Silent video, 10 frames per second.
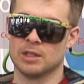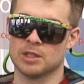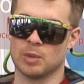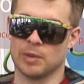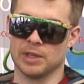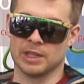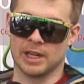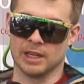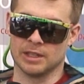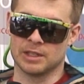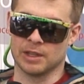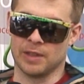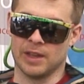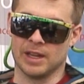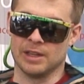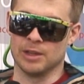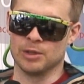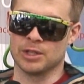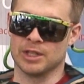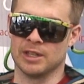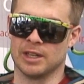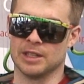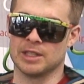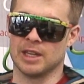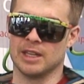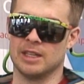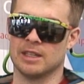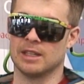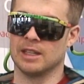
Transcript: so we wanted to kind of turn that notion on its head